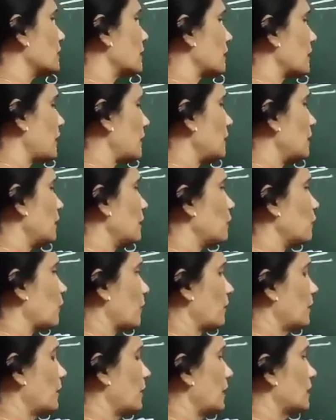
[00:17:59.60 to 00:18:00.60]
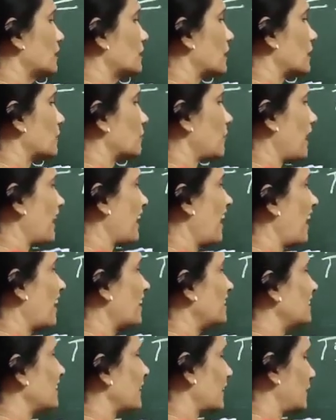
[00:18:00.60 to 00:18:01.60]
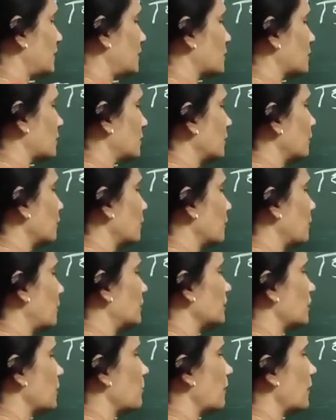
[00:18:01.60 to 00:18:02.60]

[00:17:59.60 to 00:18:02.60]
and denominator by 100, if you multiply